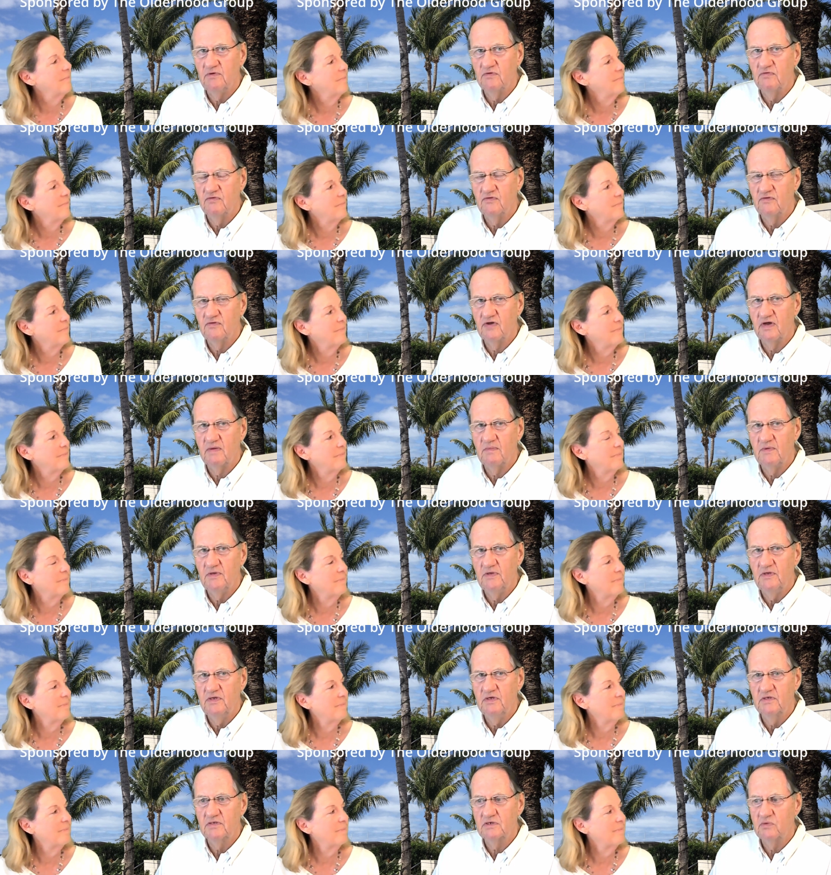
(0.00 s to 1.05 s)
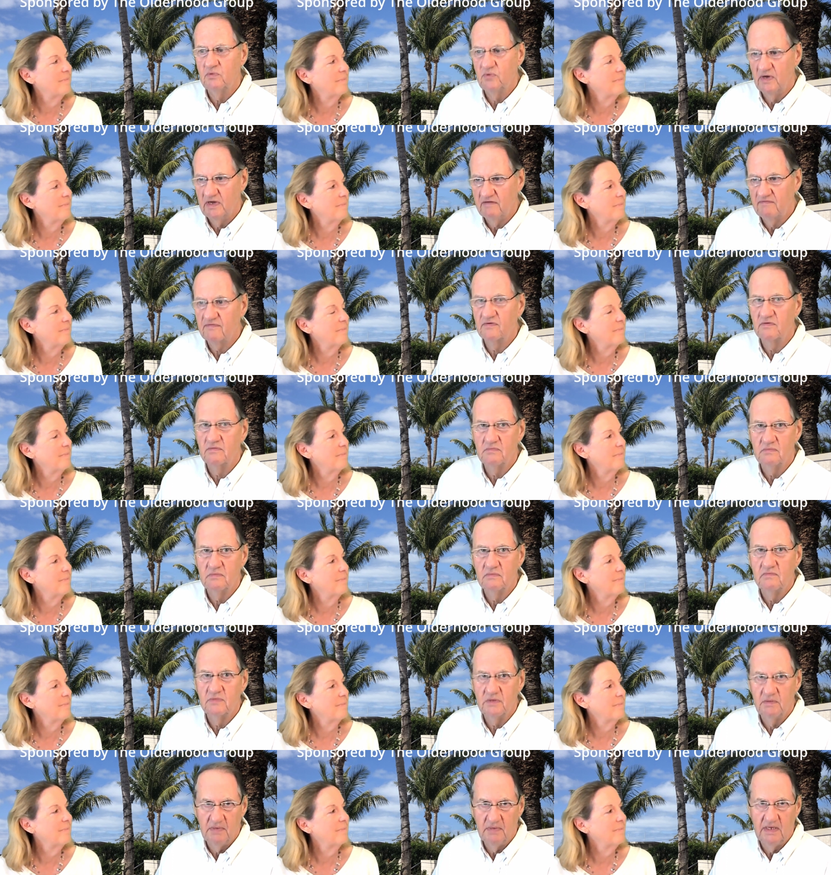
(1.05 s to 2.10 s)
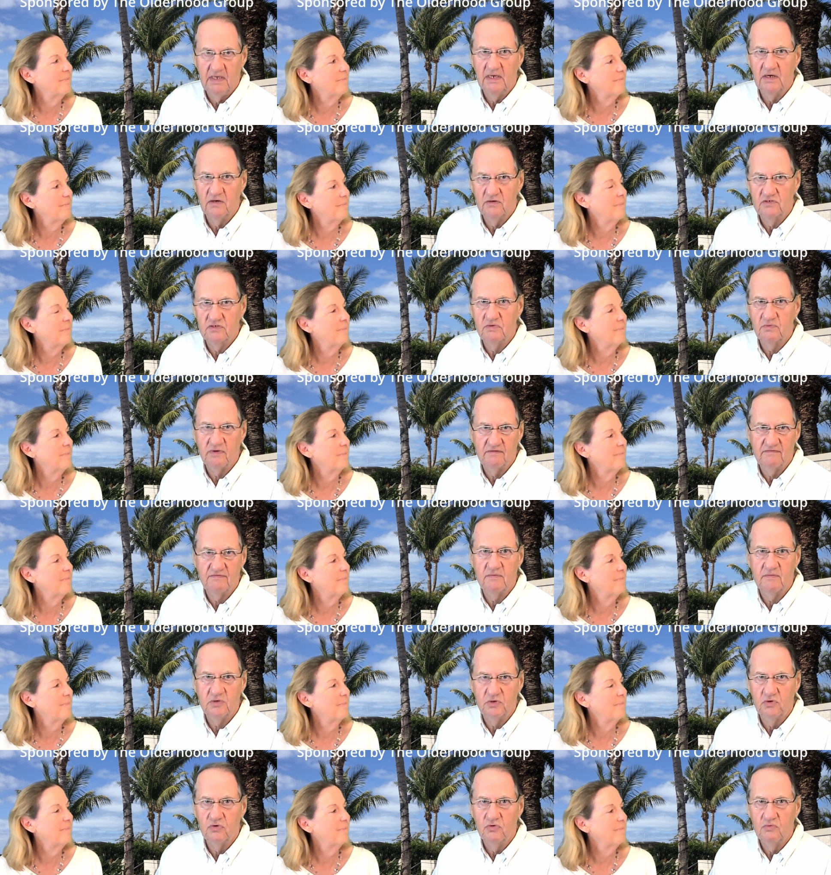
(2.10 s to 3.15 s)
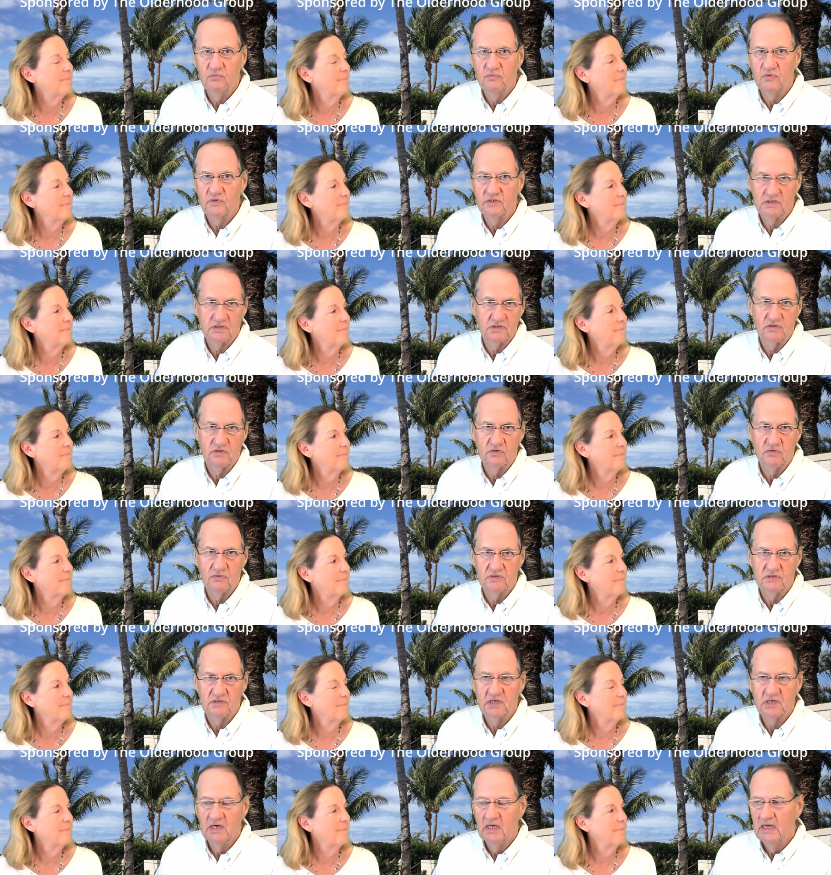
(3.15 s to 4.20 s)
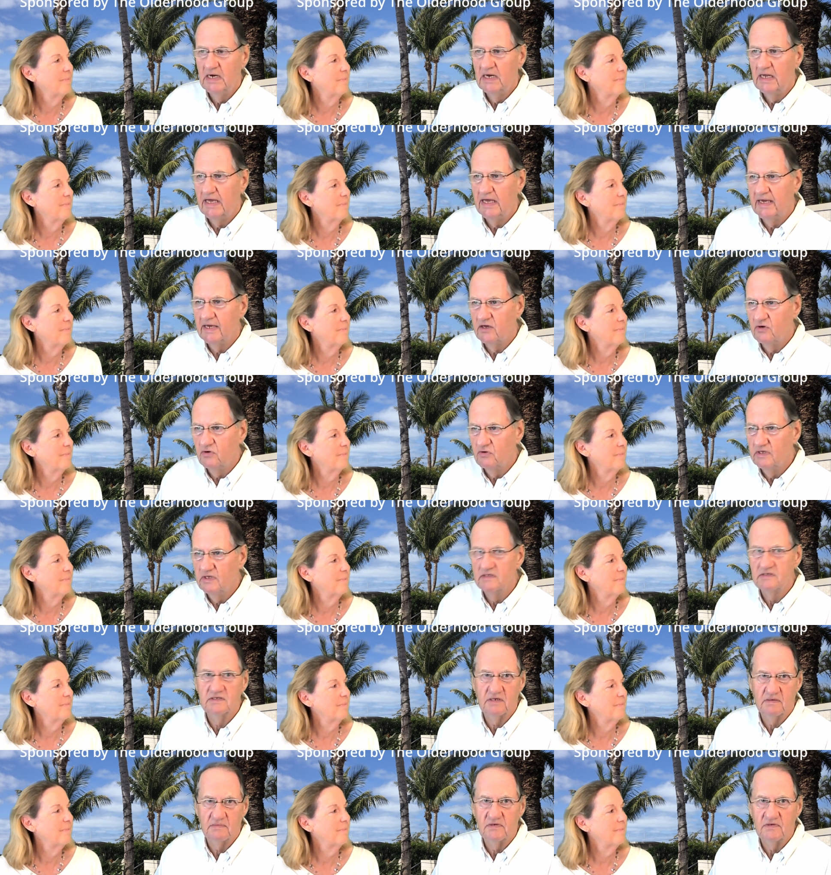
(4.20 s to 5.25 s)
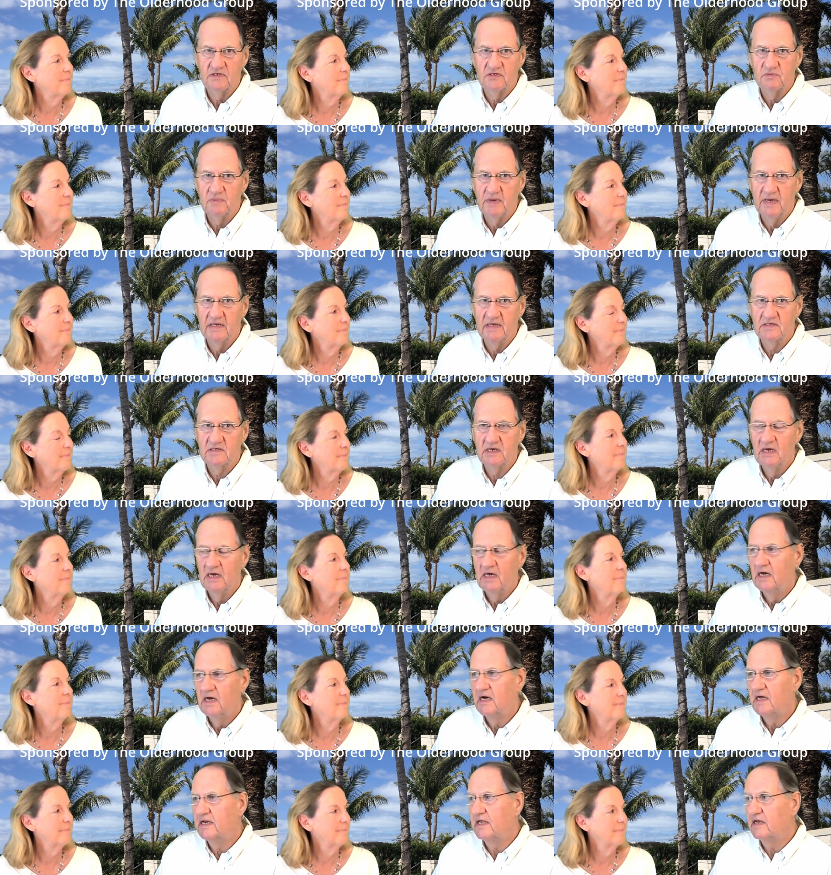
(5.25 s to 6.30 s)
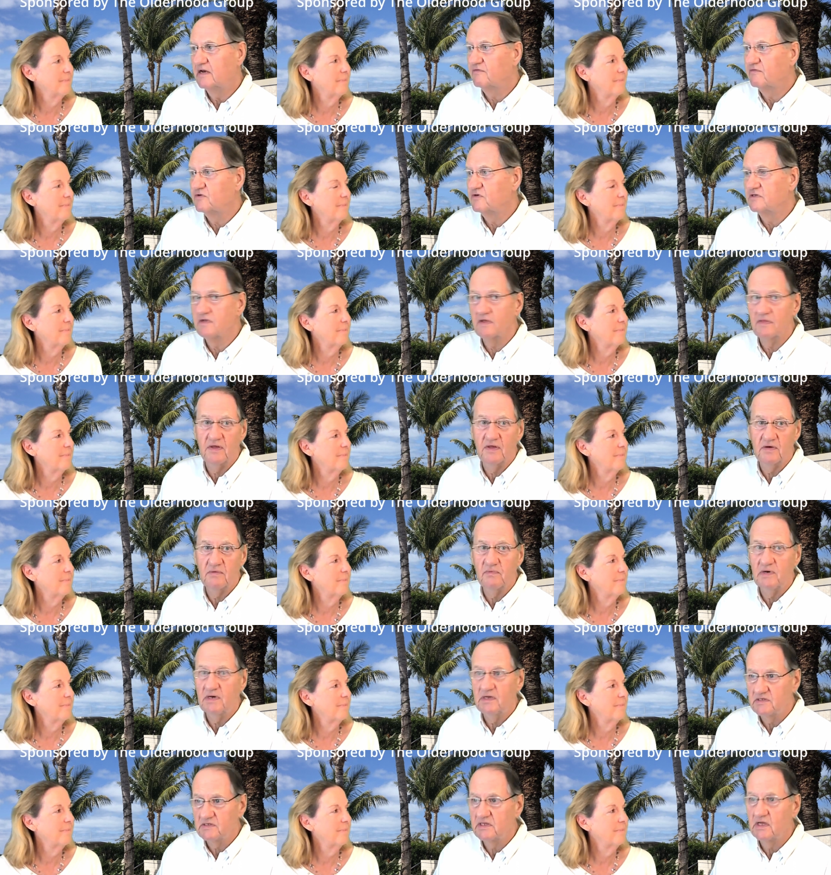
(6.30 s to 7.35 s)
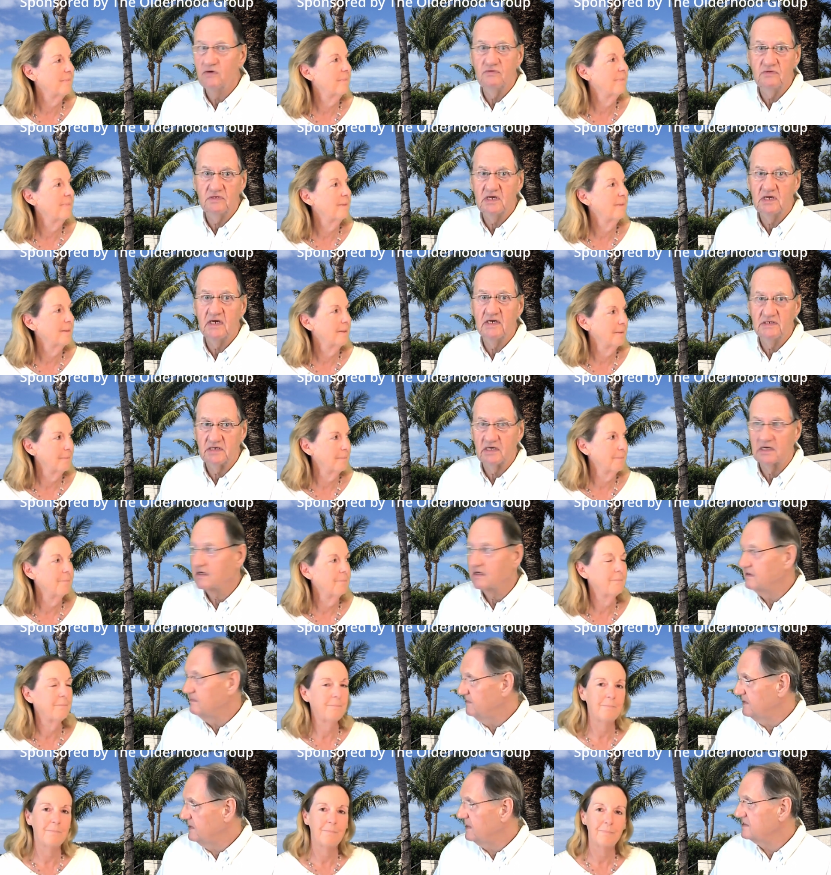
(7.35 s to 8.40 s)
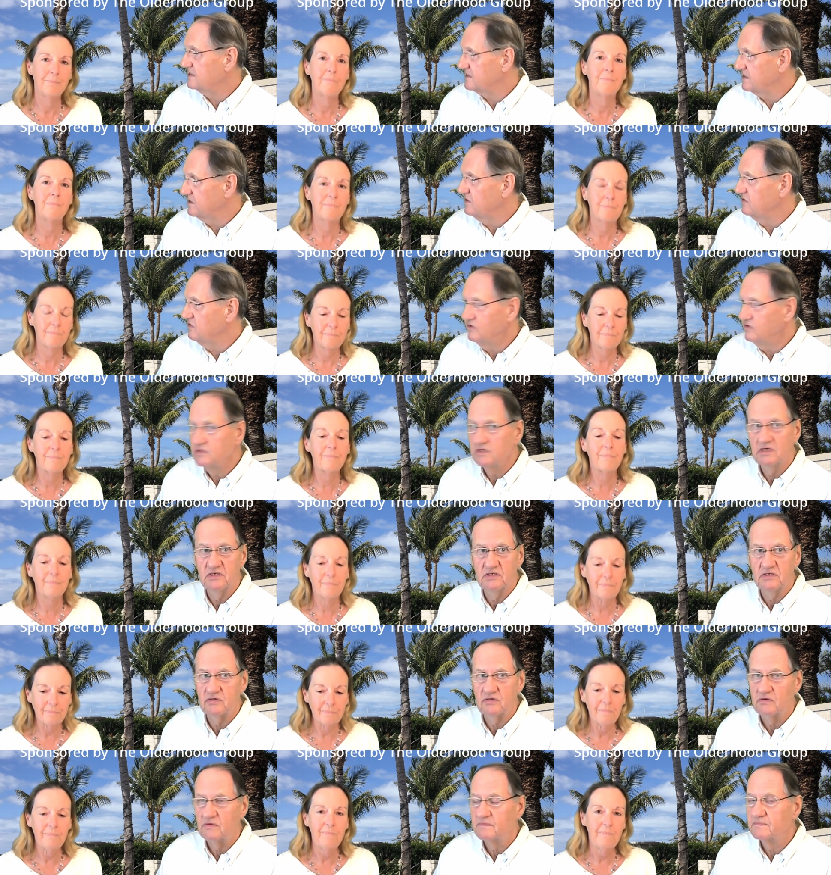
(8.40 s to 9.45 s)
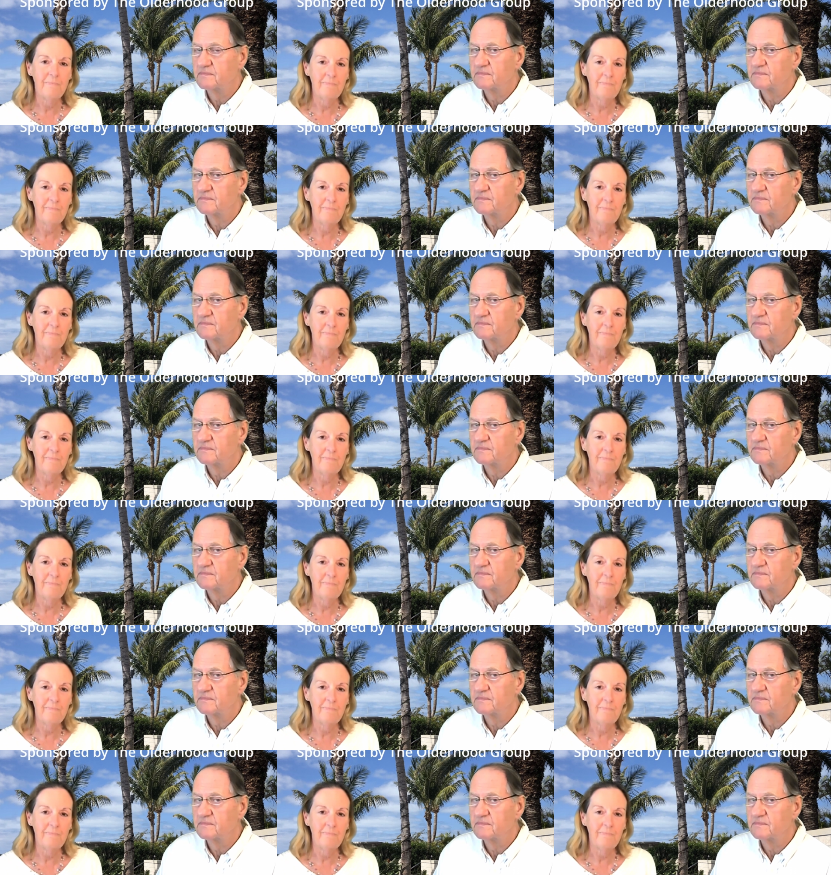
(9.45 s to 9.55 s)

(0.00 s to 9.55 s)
Speaker 1: your retirement years, away from the main house, away from home, which is always uh, good in some respects. And then, of course, the third one is downsizing. I mean, that's a huge issue.